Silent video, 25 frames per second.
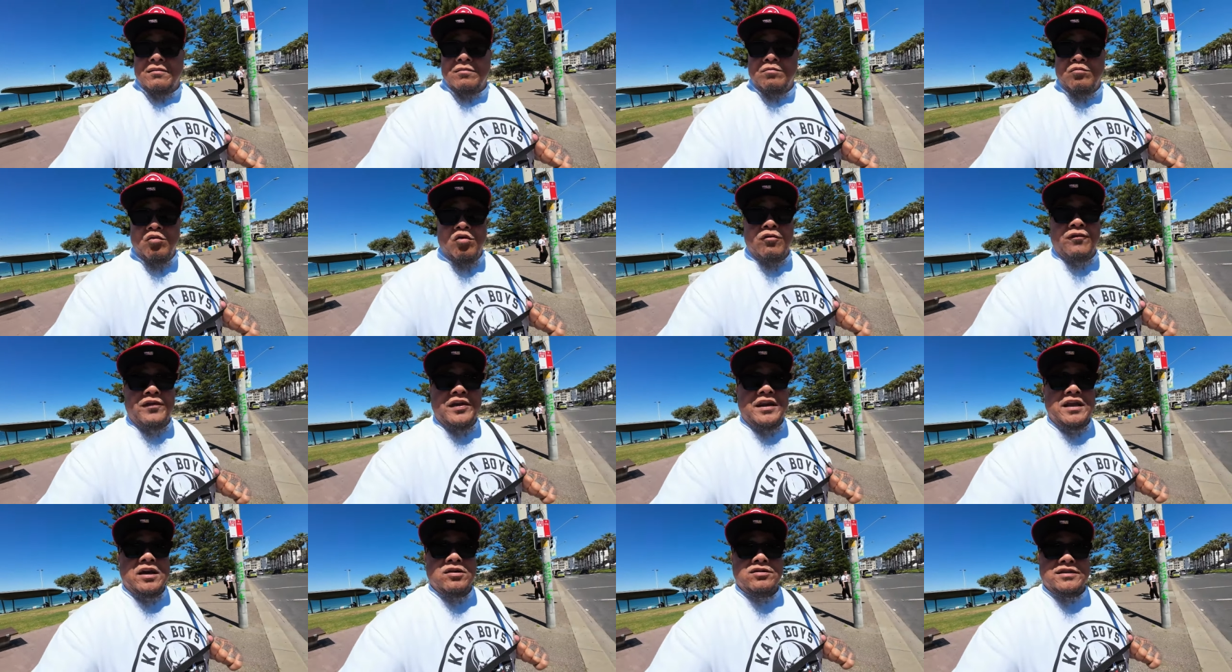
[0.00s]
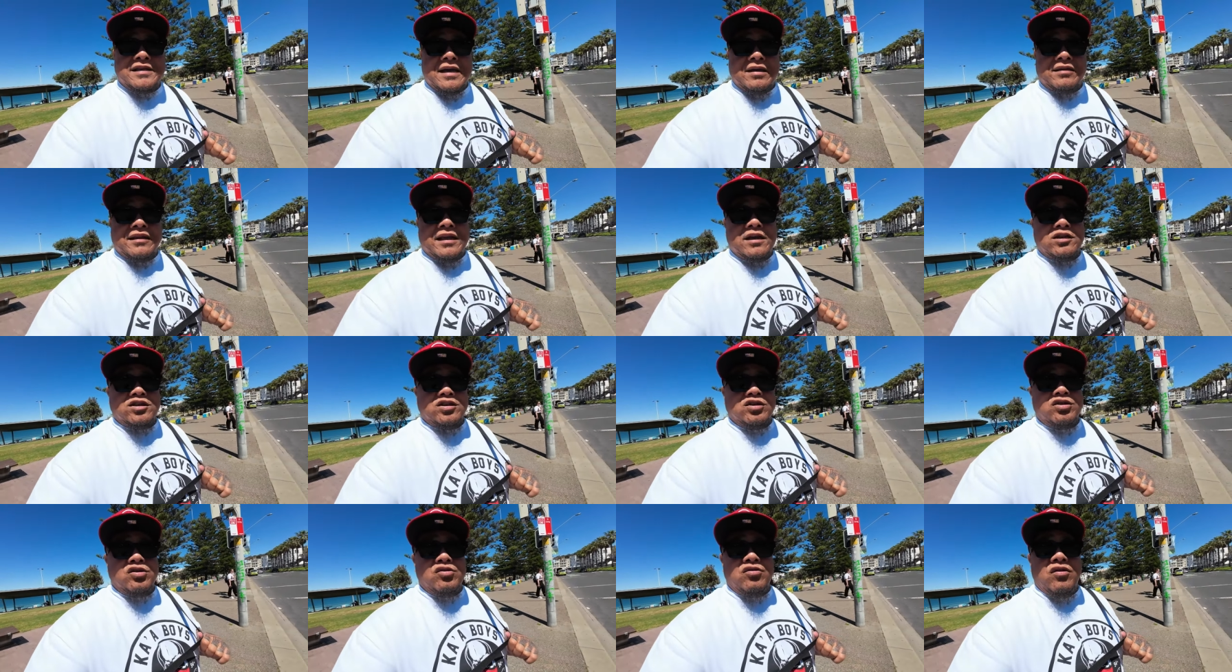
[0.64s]
more videos out there
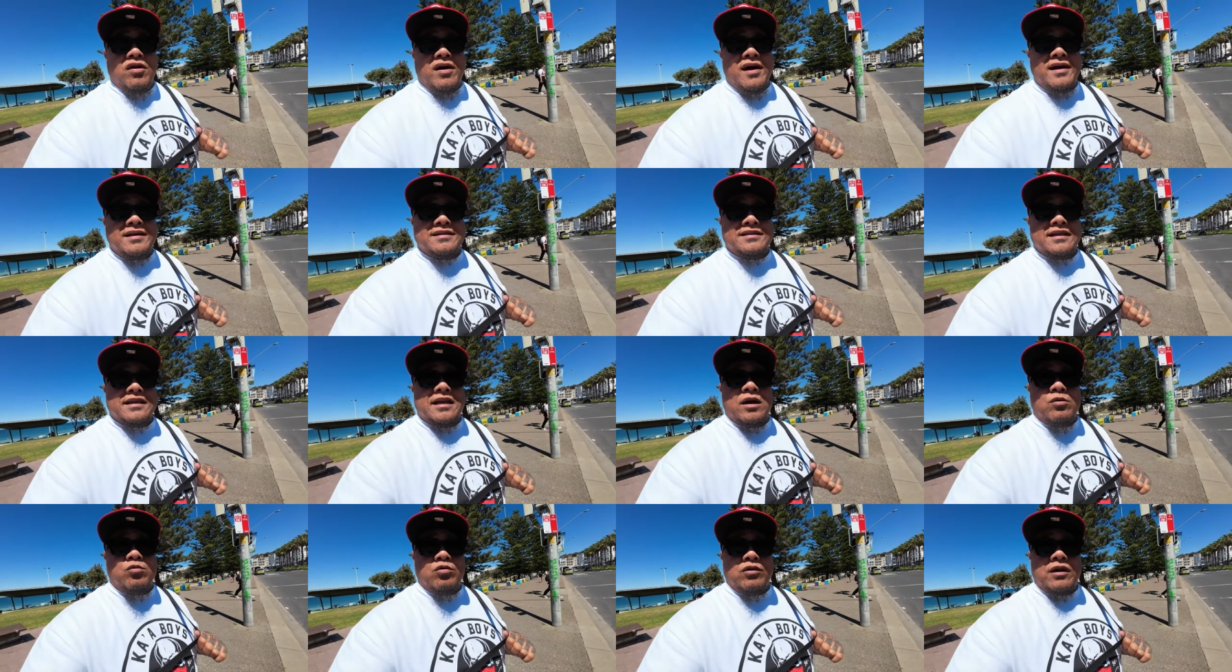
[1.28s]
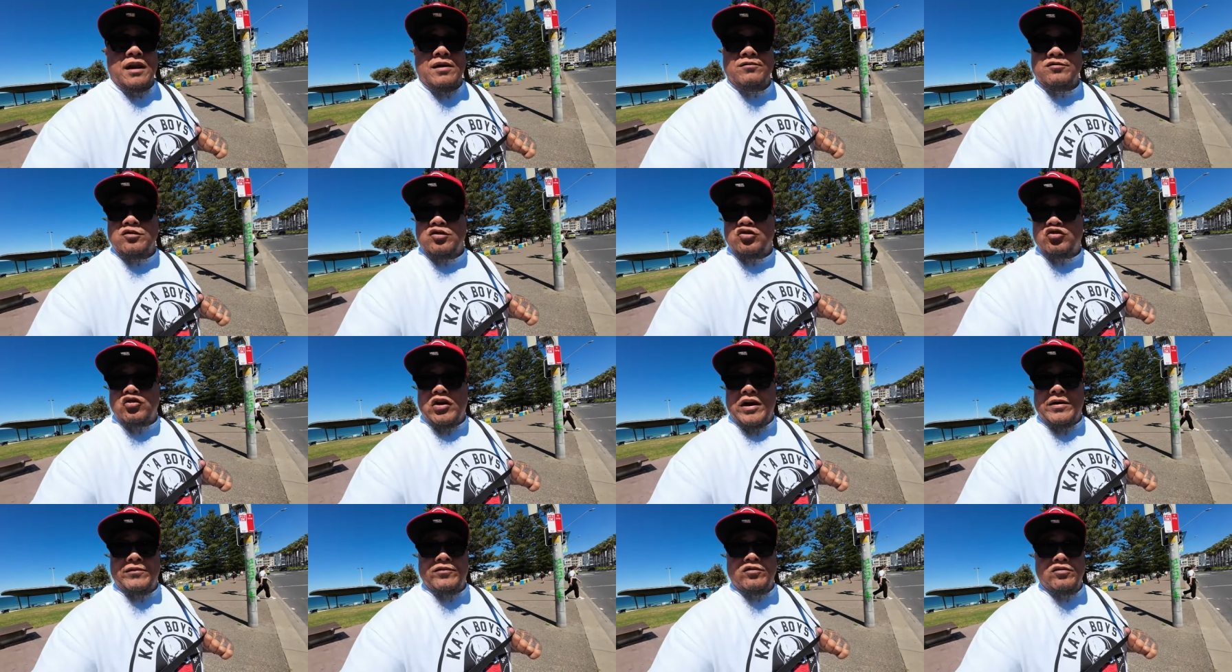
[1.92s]
to you guys and I would love to
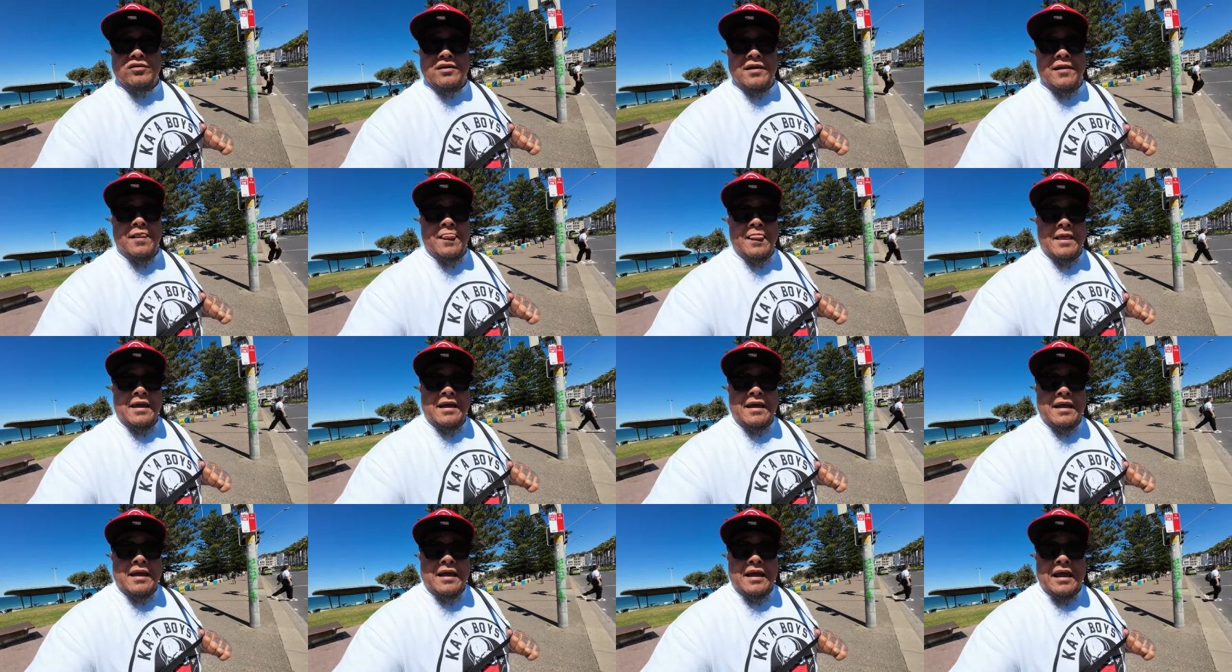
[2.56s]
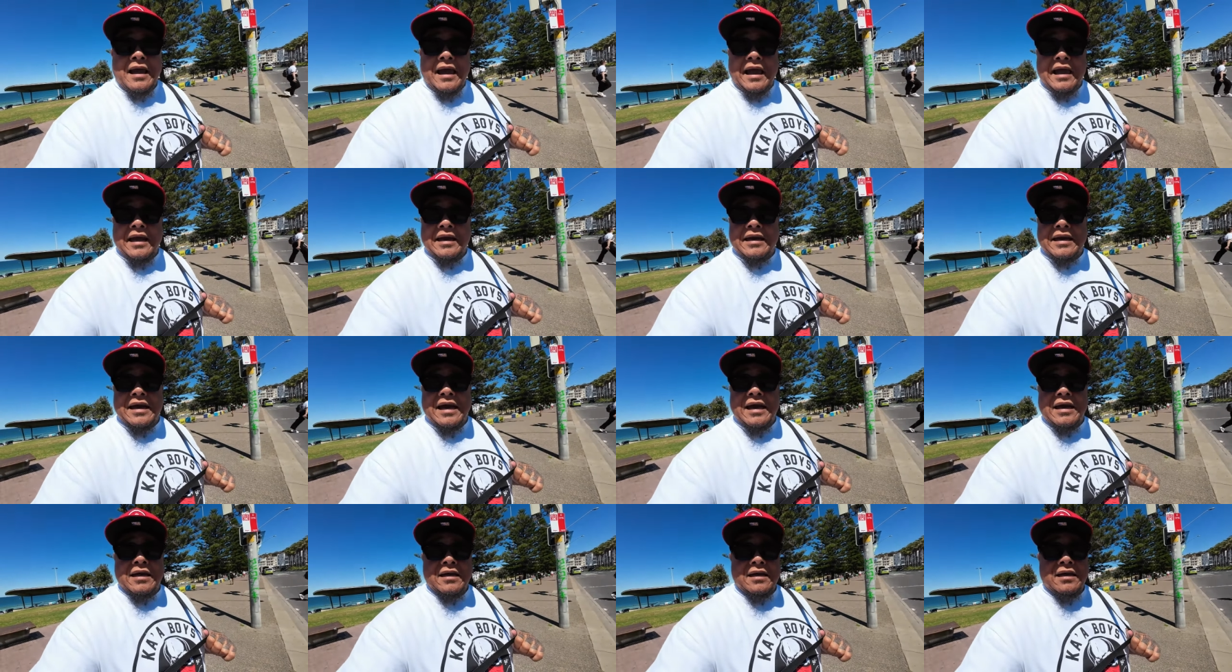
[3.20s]
travel
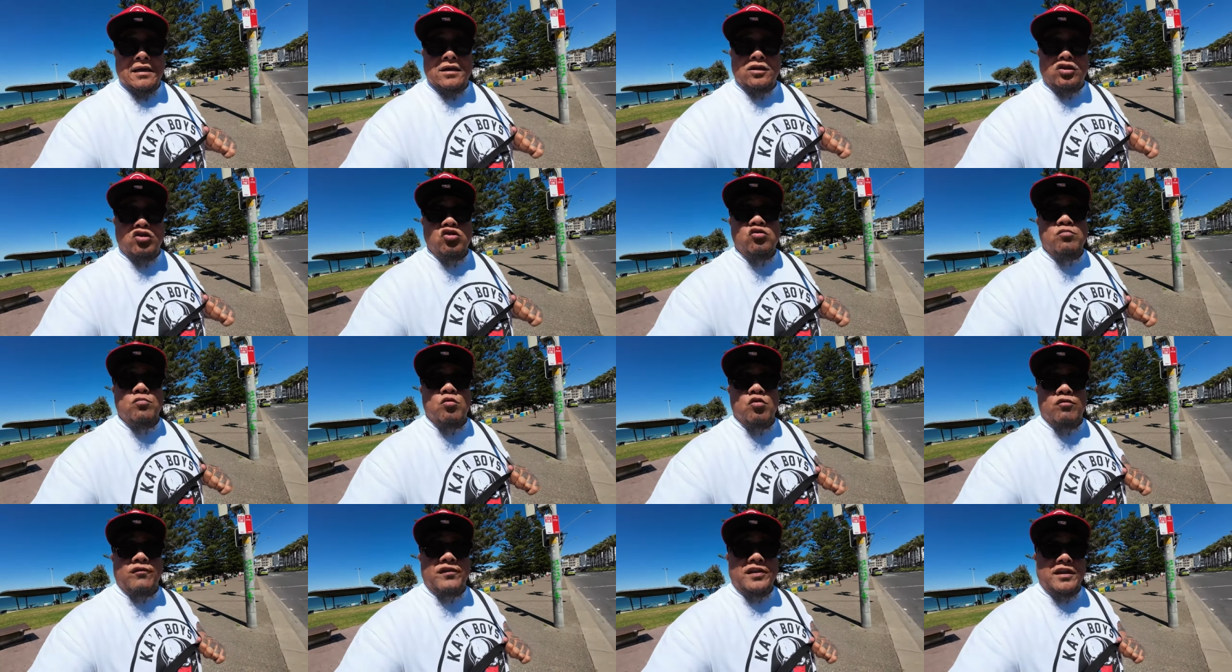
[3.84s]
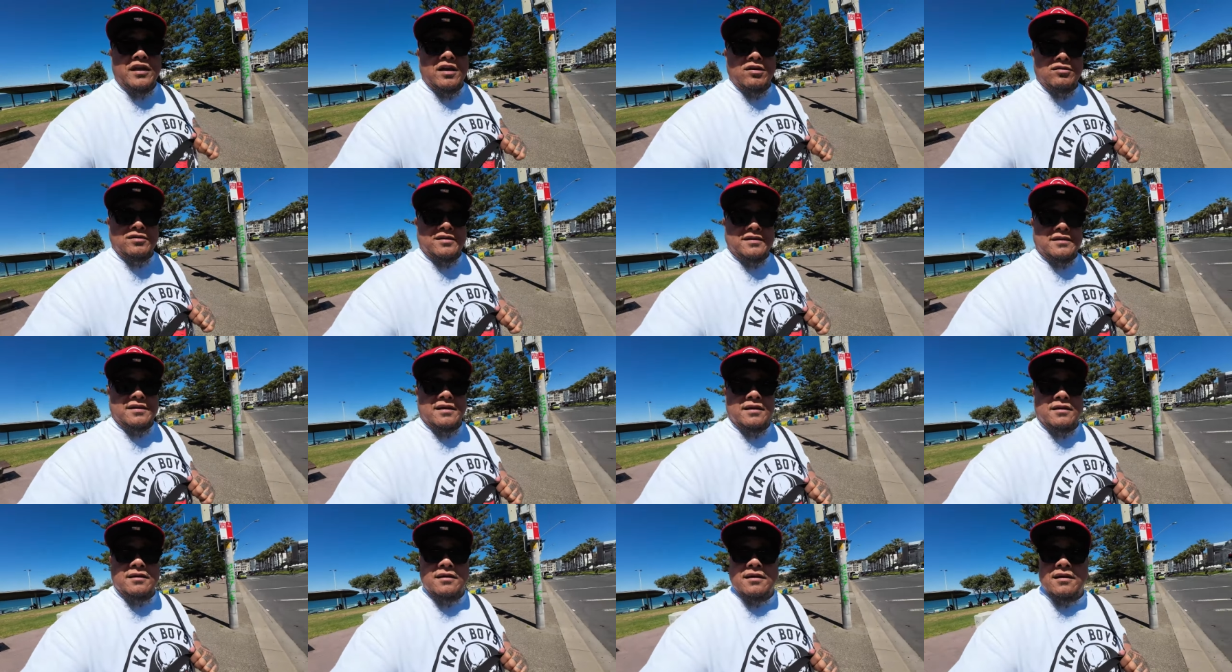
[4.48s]
and uh, do more
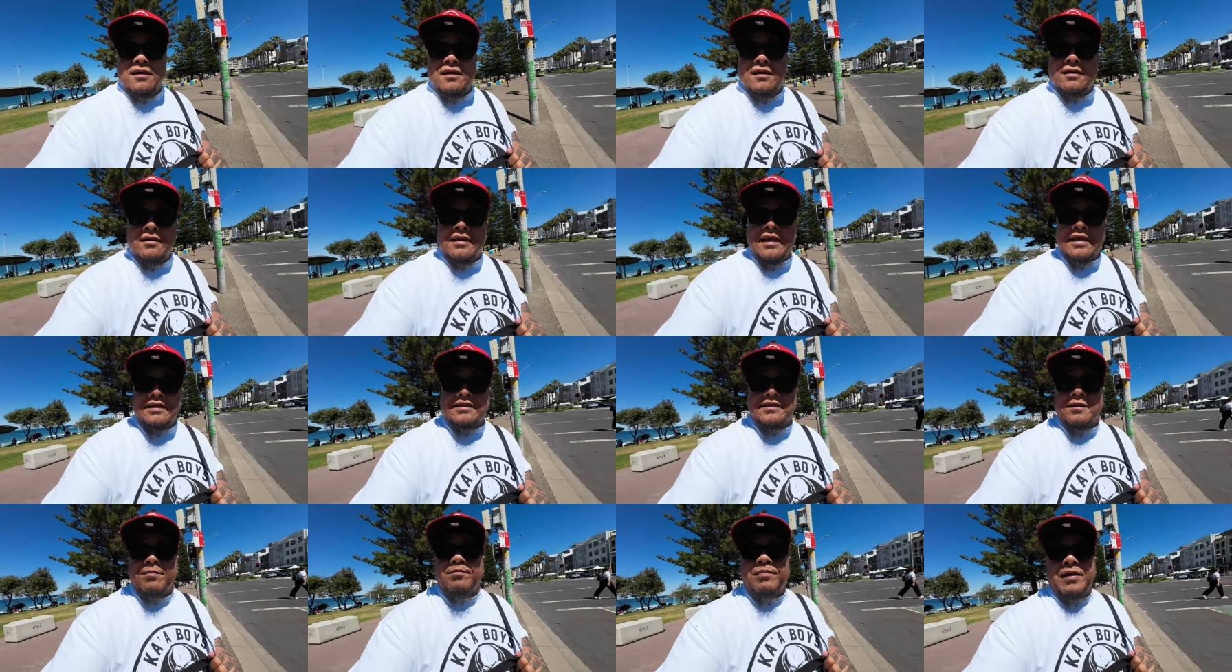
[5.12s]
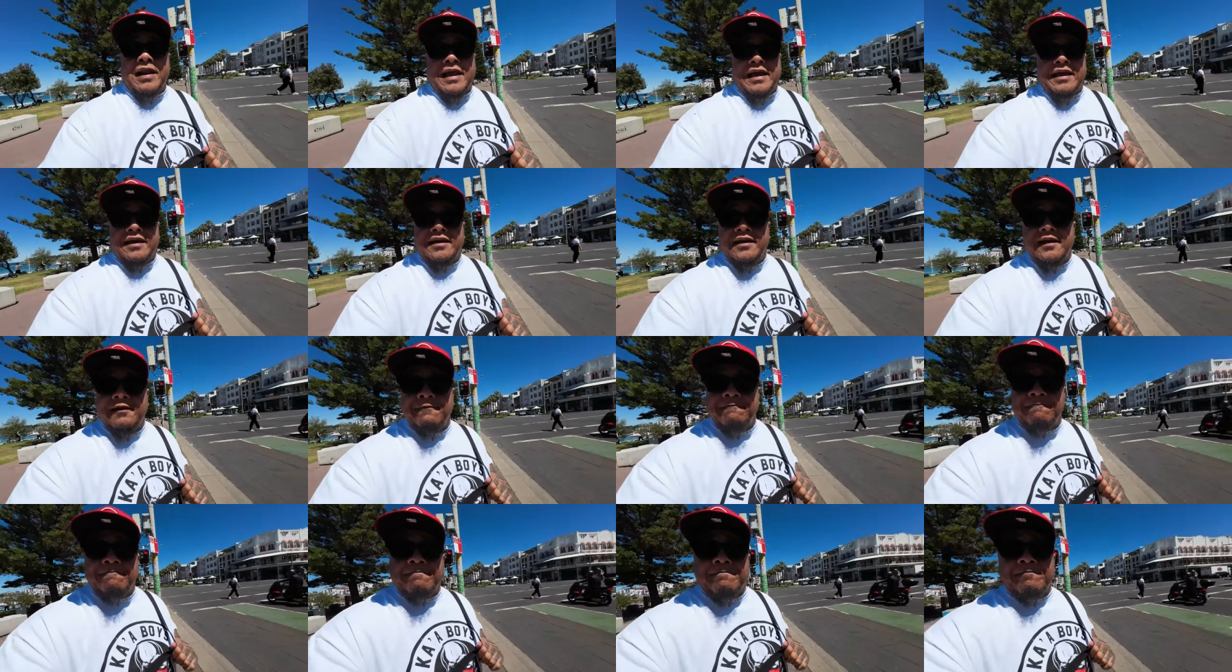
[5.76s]
videos. That's the
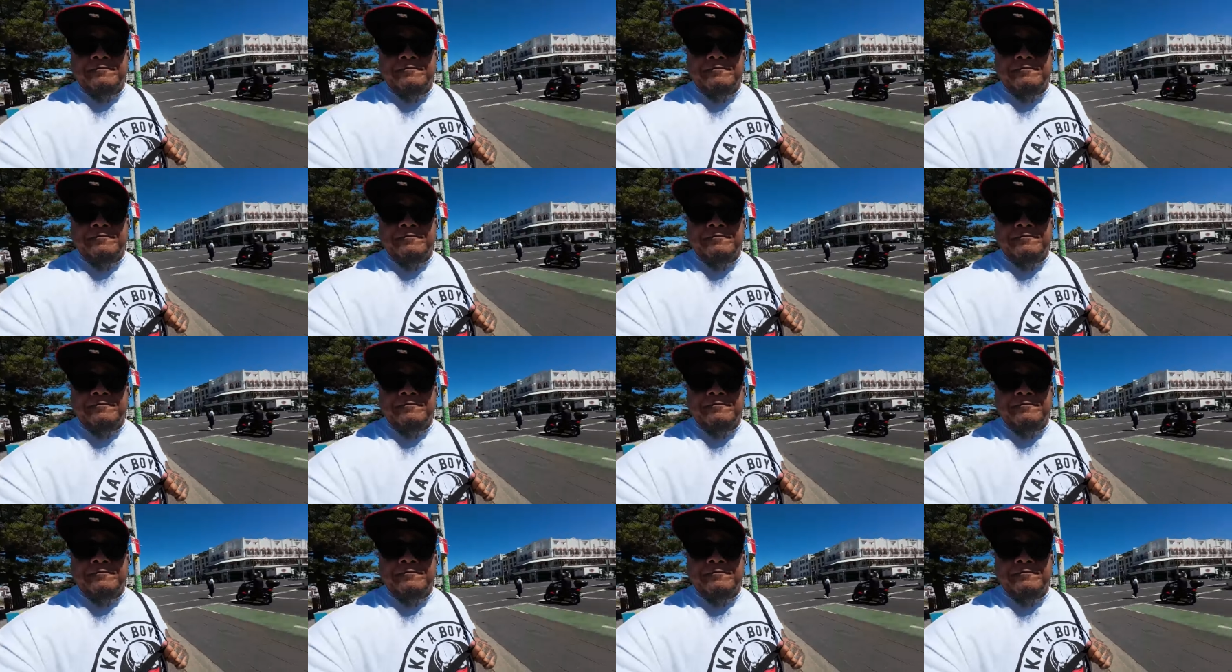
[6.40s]
plan.